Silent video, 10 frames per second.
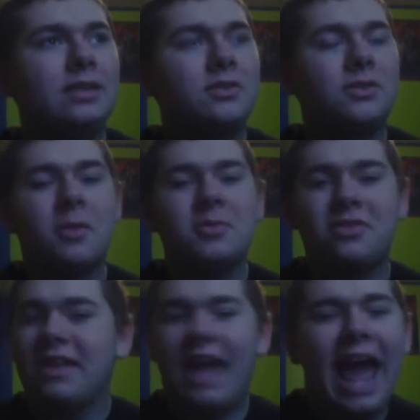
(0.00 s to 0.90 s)
just some
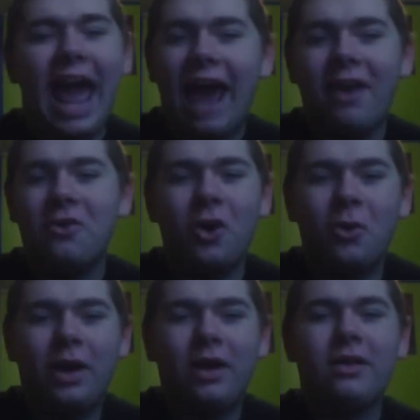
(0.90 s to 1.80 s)
just out of
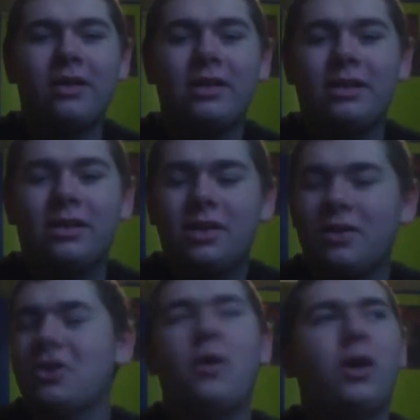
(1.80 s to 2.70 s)
nowhere,
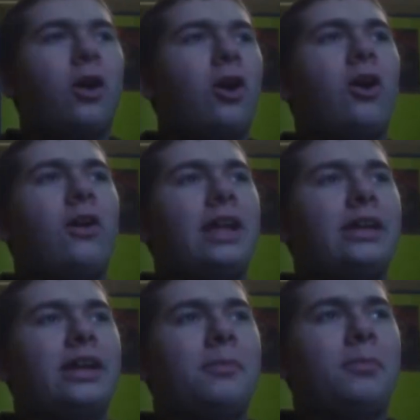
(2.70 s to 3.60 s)
because knowing her,
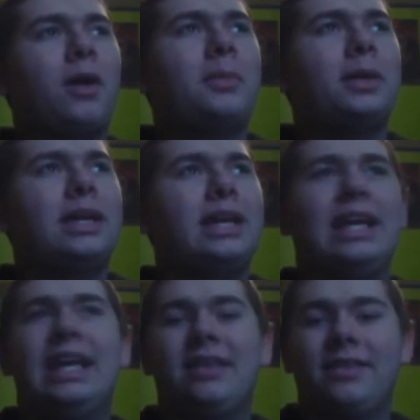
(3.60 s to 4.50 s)
that probably
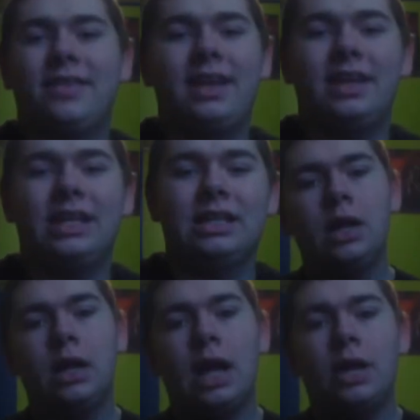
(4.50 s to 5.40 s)
is a thing.
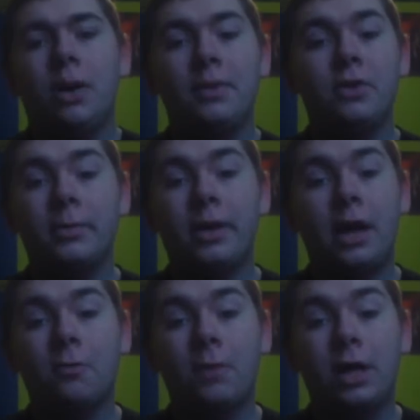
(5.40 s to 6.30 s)
I know I've been talking about
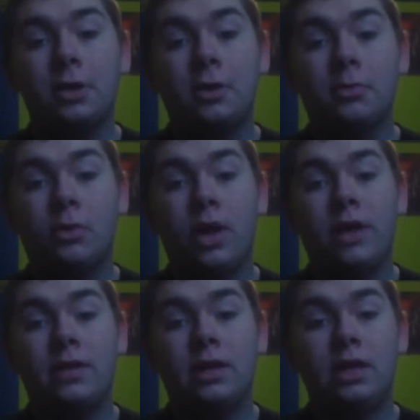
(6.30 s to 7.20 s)
how random,
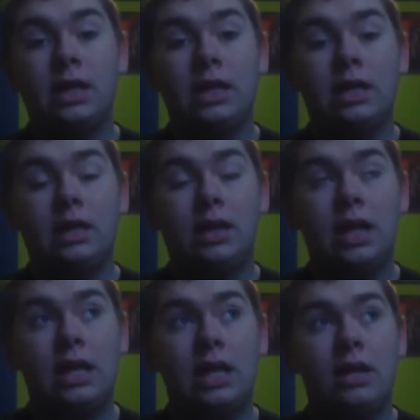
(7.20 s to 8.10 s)
crazy it
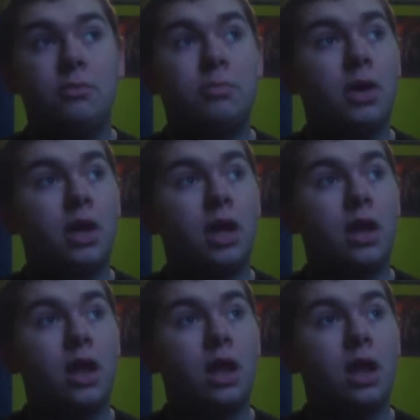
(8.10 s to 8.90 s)
is, but